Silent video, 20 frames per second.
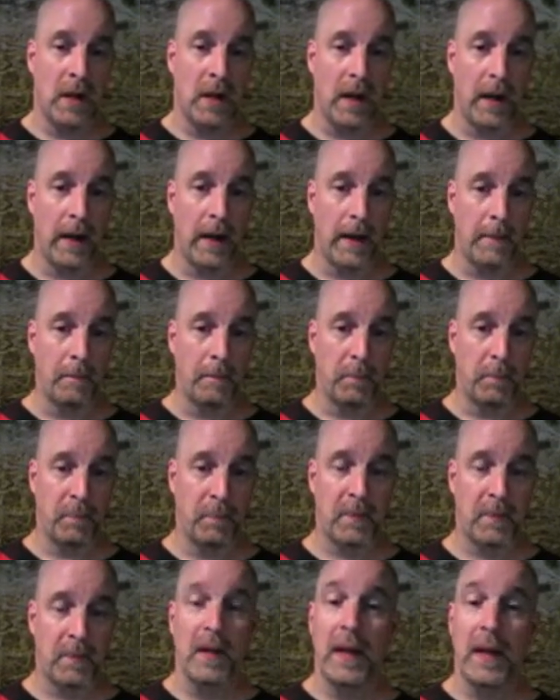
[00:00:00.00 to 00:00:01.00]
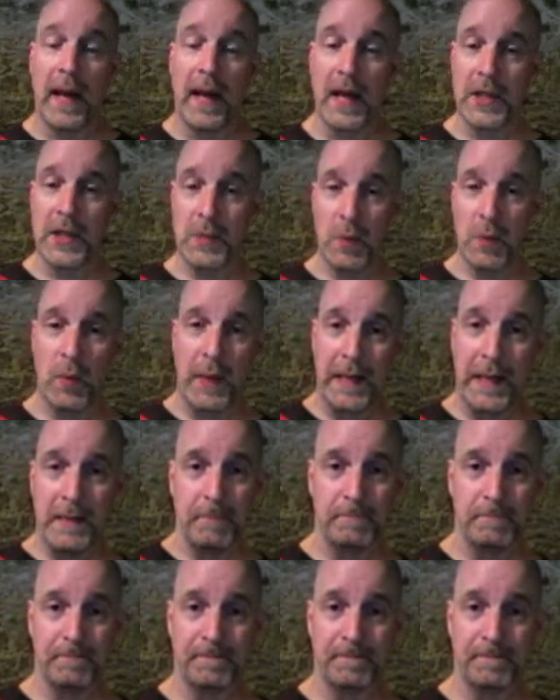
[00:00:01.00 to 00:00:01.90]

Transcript: As we wait,